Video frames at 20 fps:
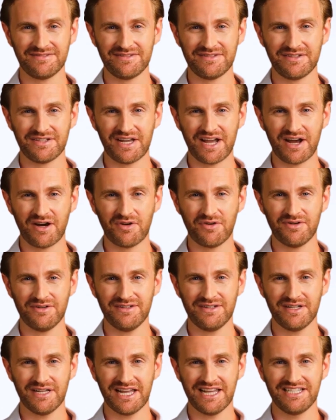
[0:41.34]
Now,
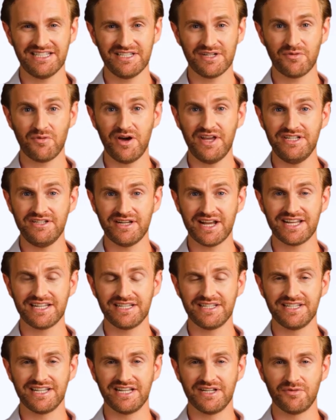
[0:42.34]
let's see why
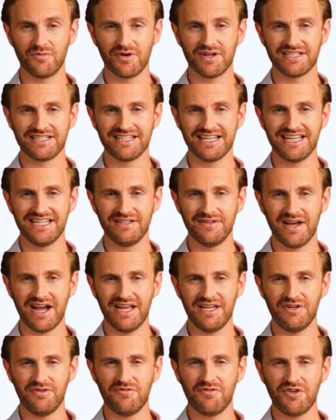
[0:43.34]
tracking keywords is
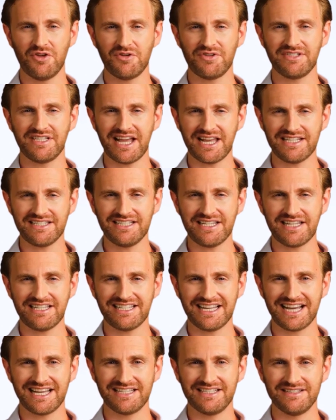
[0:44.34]
vital for your site's
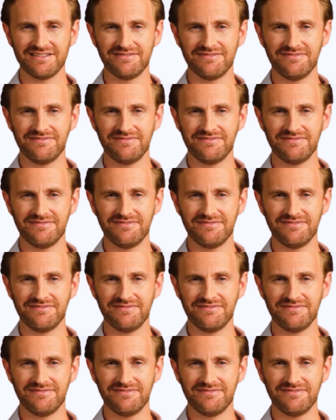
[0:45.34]
success.